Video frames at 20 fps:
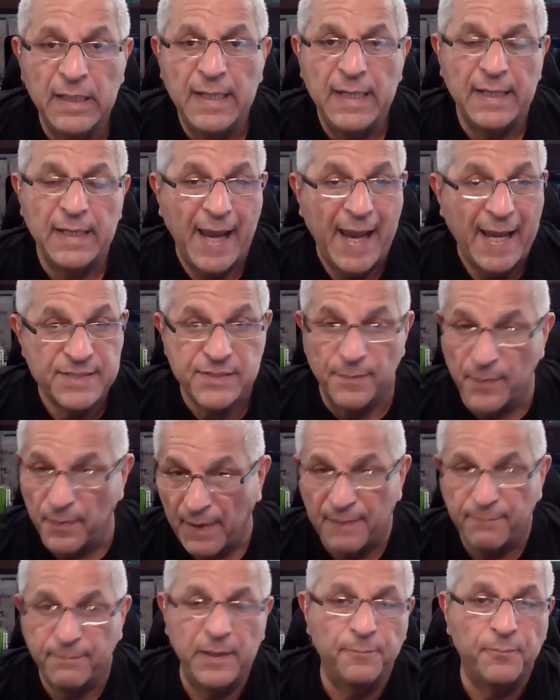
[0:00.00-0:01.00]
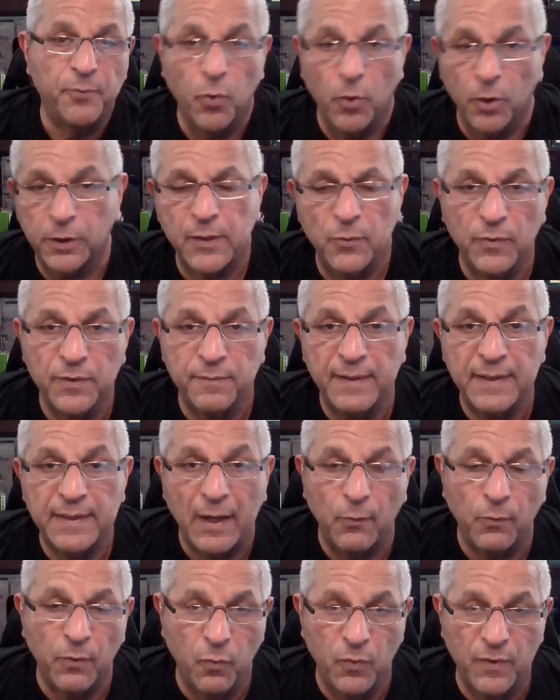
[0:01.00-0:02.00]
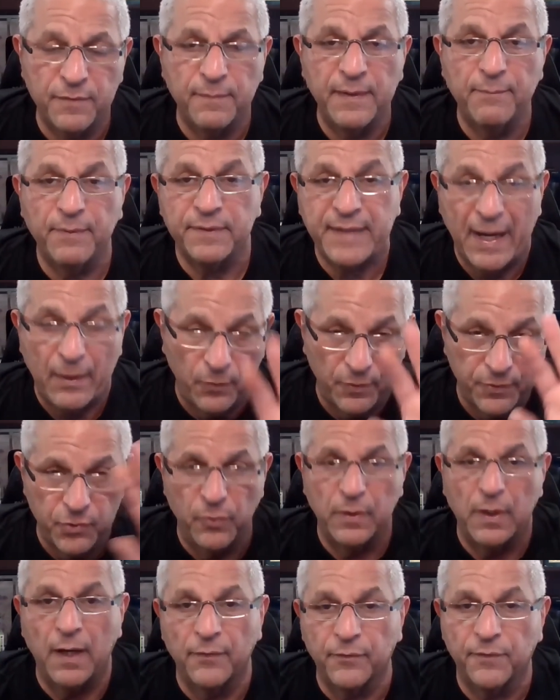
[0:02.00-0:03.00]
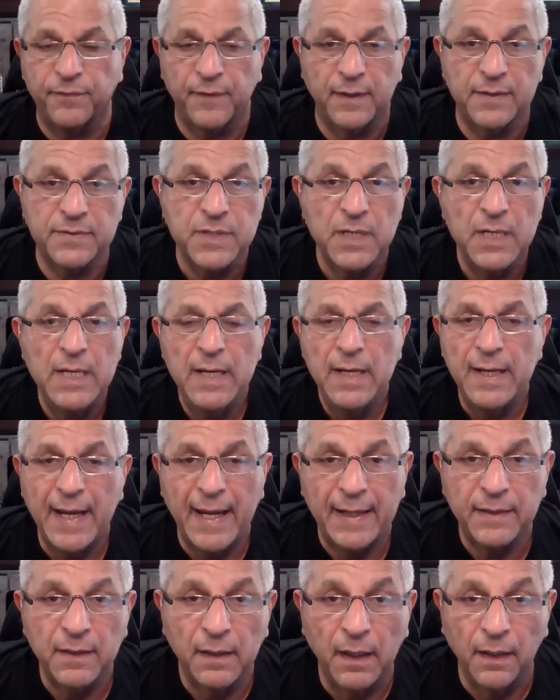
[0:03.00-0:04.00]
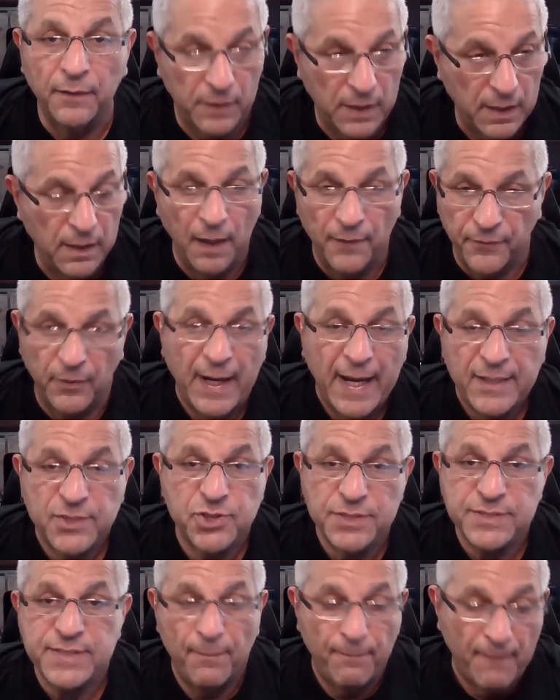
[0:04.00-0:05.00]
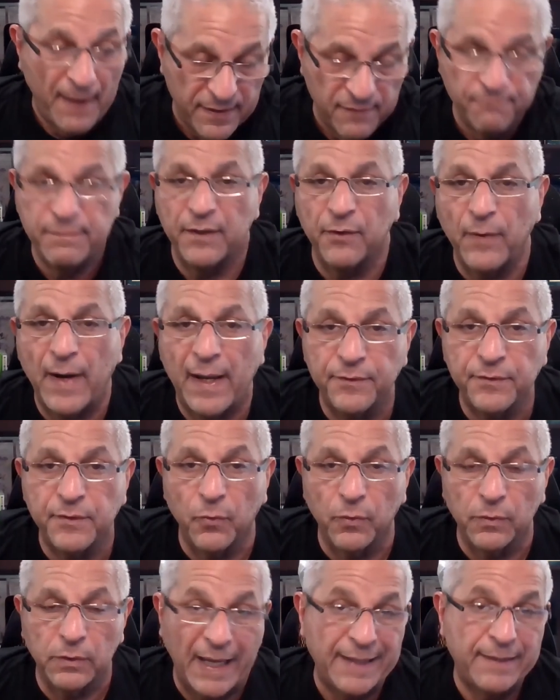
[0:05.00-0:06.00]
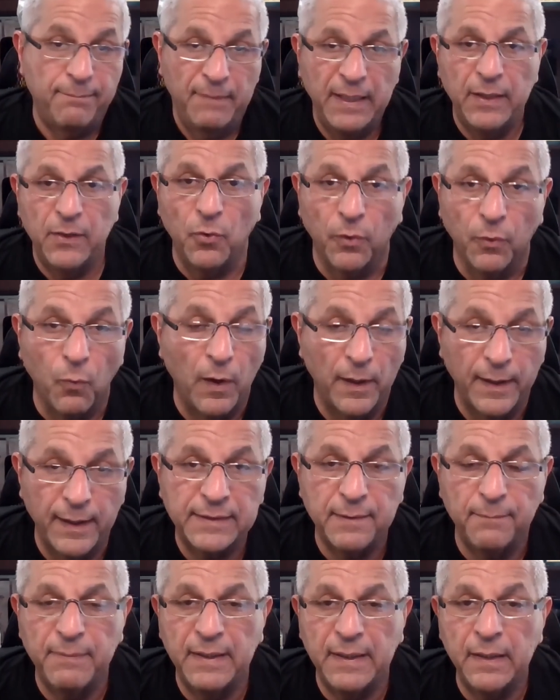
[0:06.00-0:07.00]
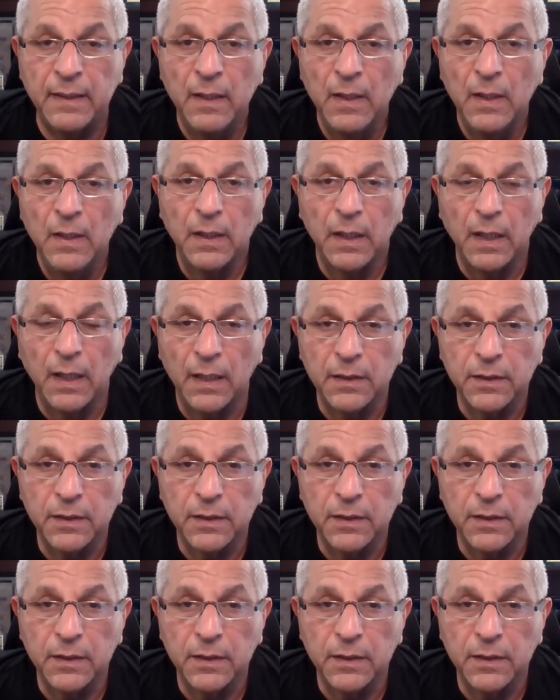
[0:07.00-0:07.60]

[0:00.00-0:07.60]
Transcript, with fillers: And I had some of my people working with me that were with me, but they were doing other things and other other agents that might have been around that were like me or wanting to be uh,